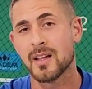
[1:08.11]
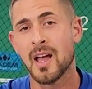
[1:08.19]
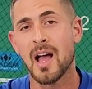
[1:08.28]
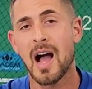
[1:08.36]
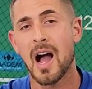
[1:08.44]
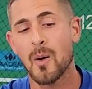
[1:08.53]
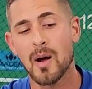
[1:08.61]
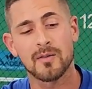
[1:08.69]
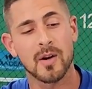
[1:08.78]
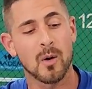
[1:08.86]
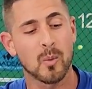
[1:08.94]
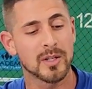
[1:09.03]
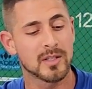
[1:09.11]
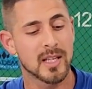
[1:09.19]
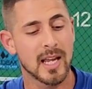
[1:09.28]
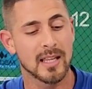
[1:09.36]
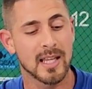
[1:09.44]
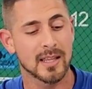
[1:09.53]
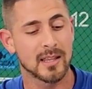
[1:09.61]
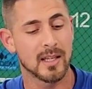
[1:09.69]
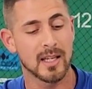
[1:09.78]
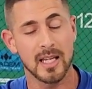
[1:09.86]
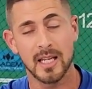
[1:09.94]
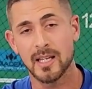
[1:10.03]
However, I would say that
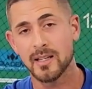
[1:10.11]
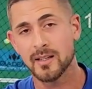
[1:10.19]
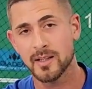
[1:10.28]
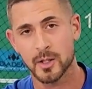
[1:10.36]
the E